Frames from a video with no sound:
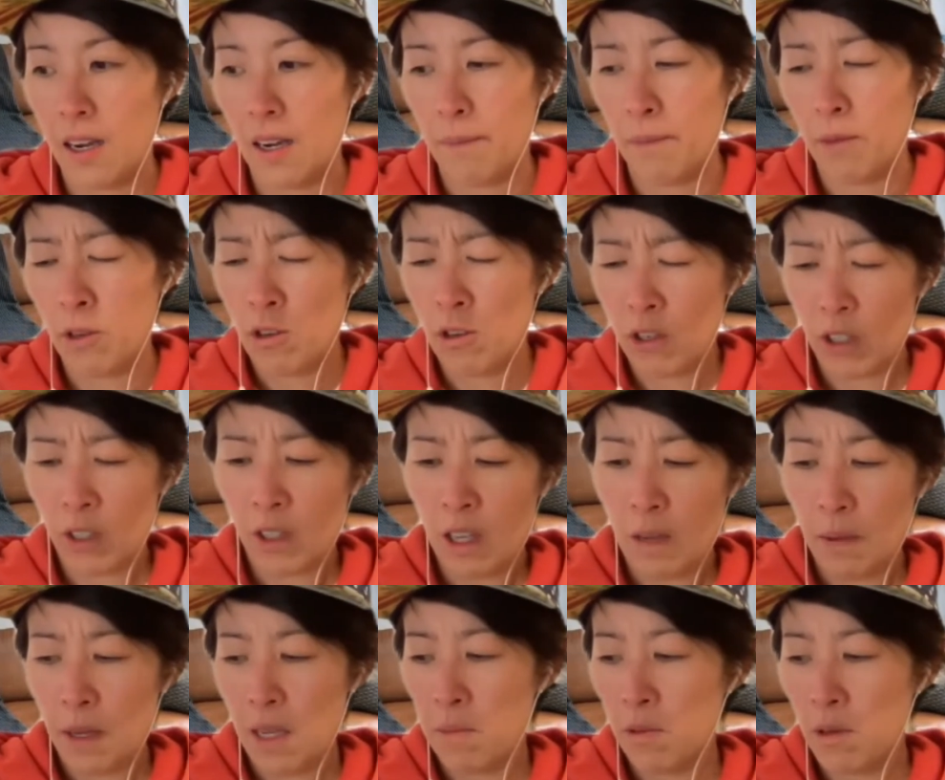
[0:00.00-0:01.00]
Usually
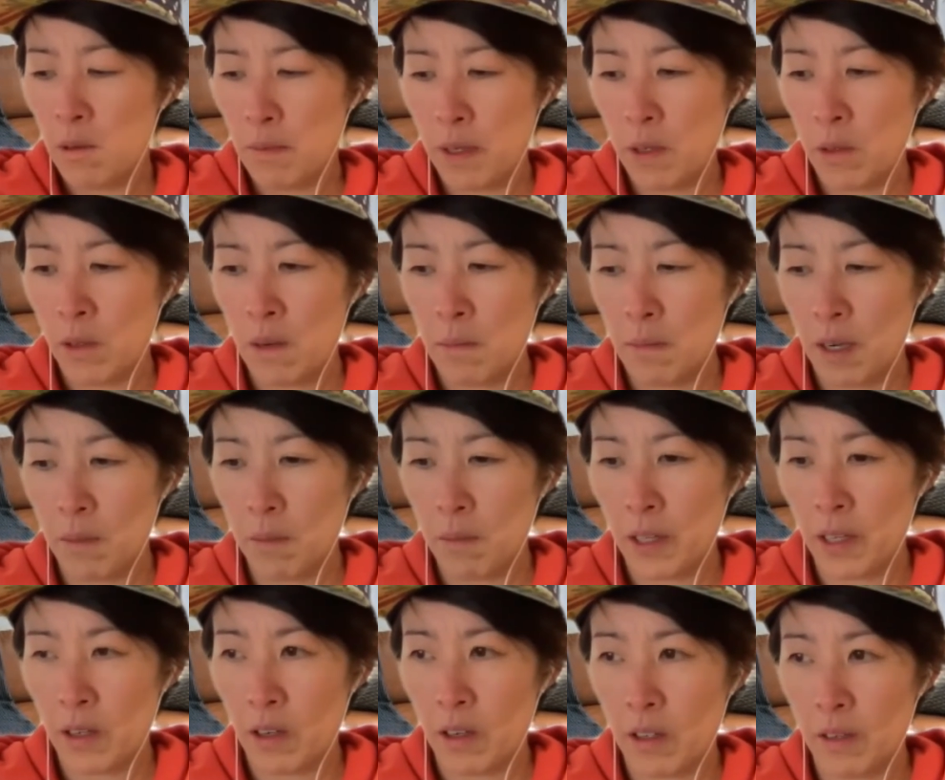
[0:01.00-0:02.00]
people build in
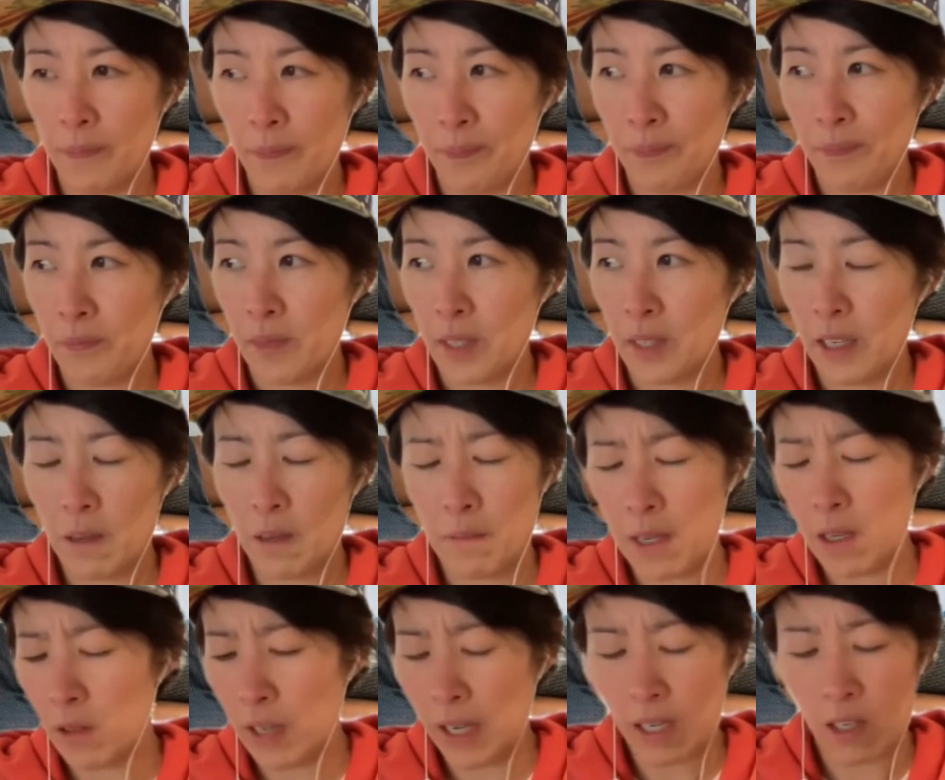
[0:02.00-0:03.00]
public it can
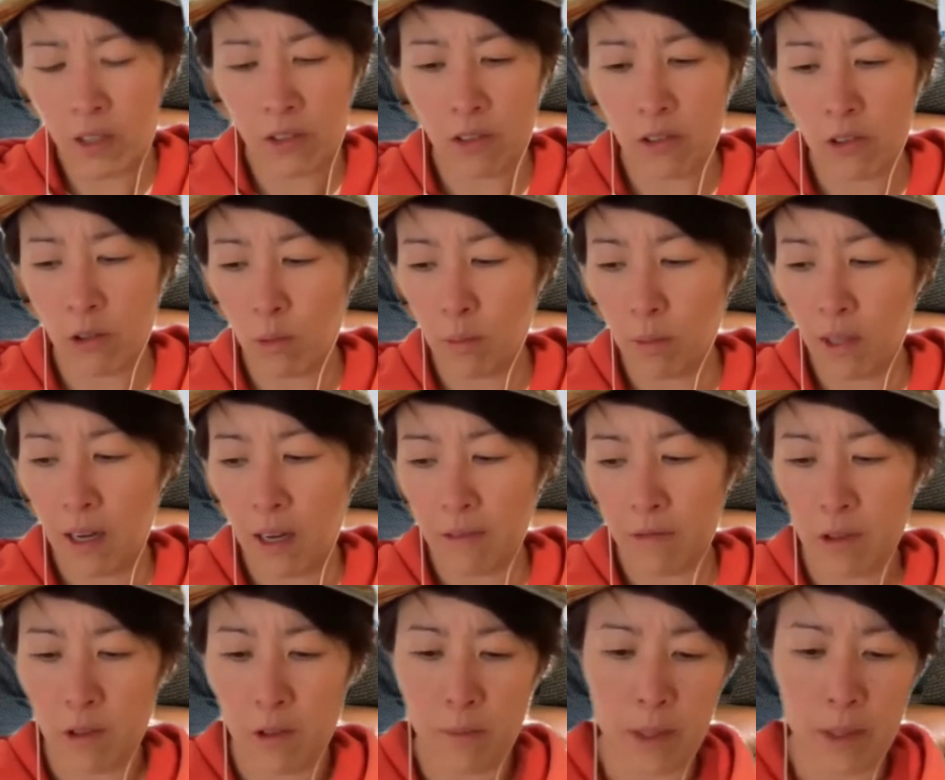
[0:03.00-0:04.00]
be on any social
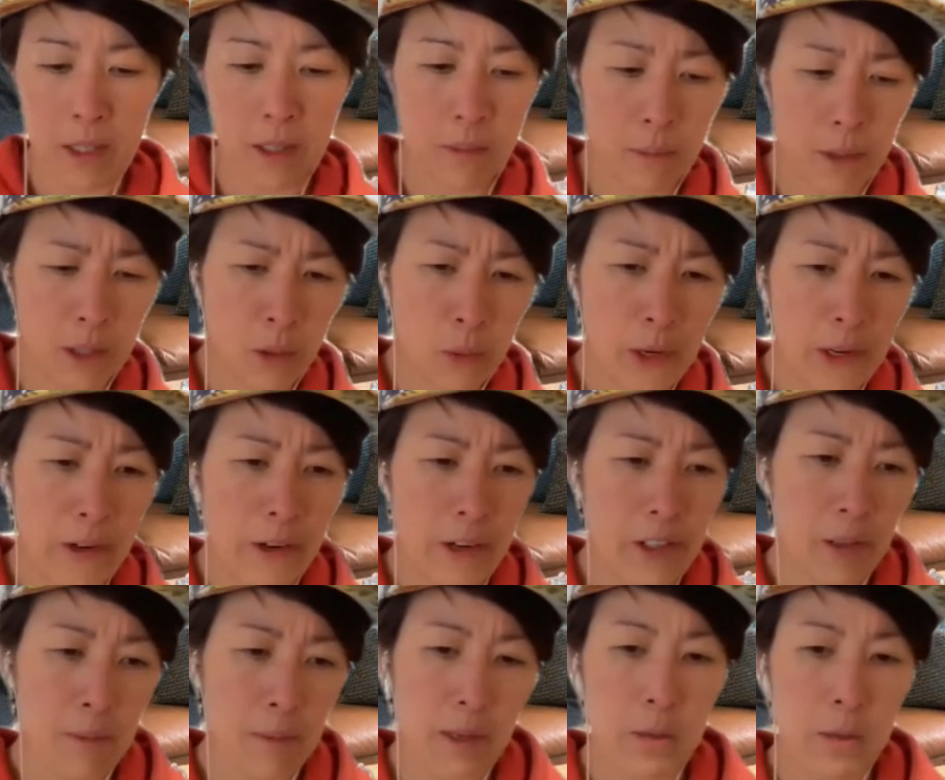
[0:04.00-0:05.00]
platform, but Twitter
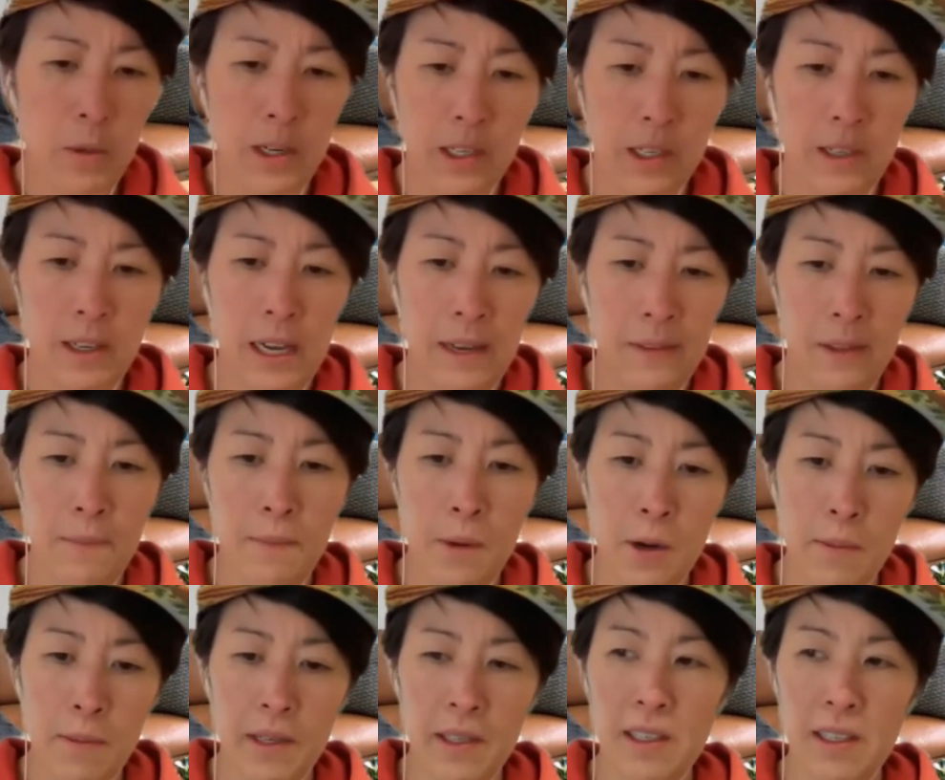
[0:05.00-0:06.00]
is a big one at the
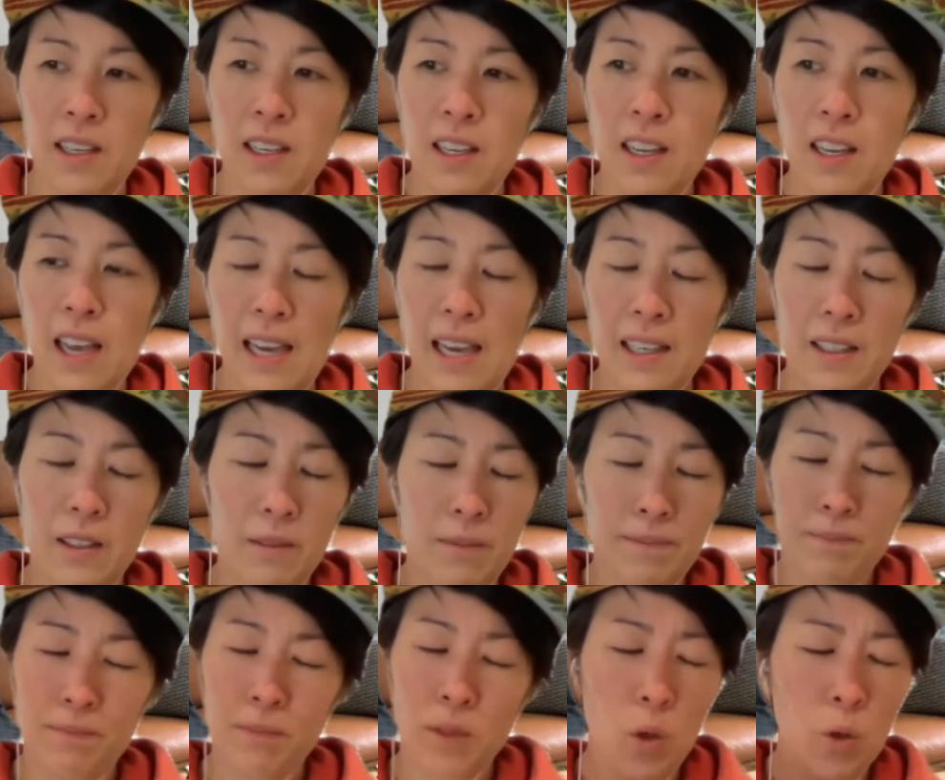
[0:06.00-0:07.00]
moment. And
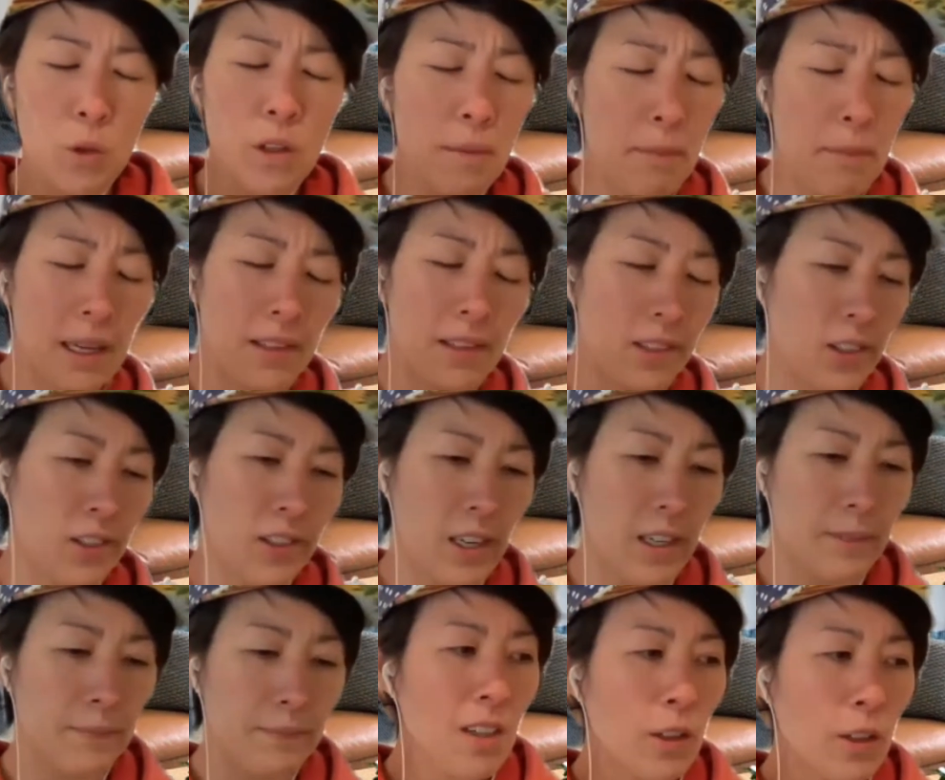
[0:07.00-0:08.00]
all it means is
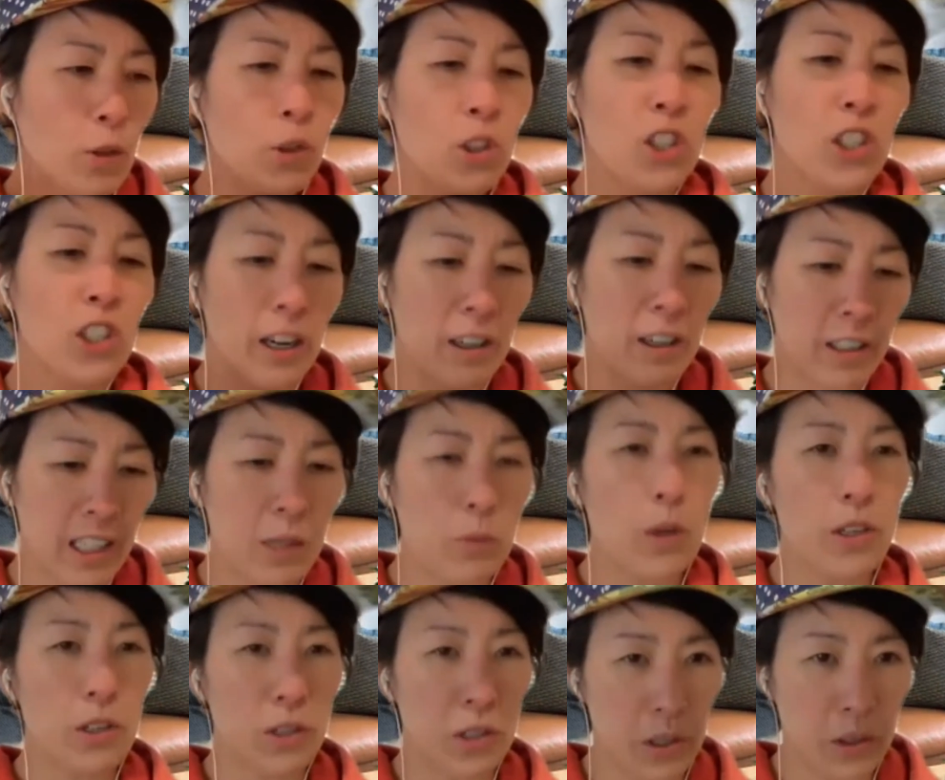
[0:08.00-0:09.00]
that you're sharing
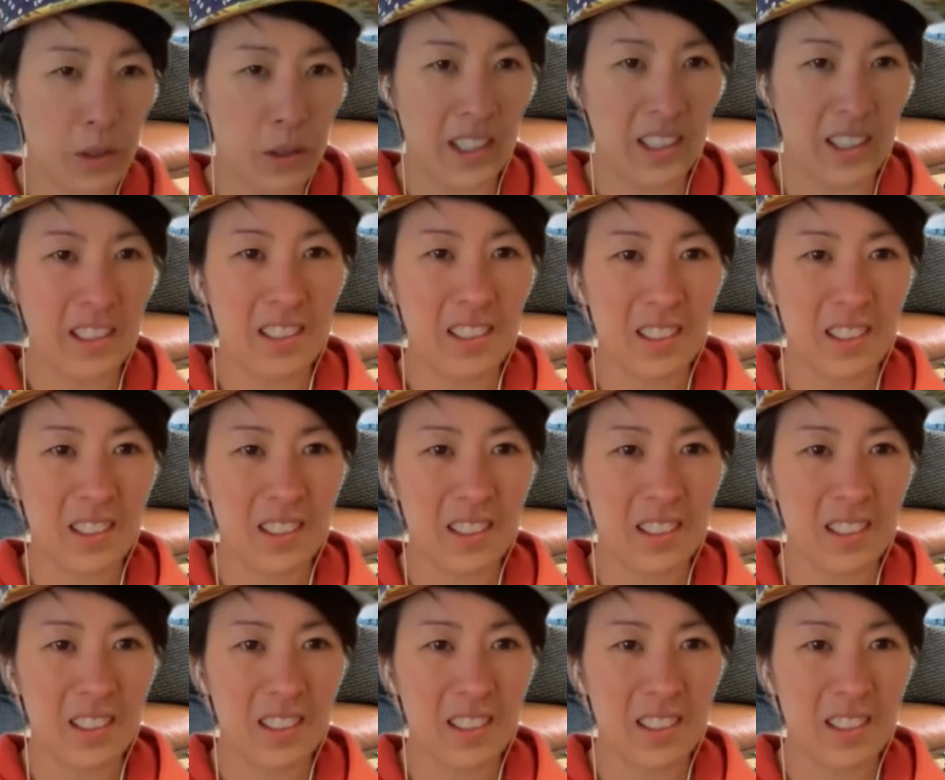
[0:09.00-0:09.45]
what you're doing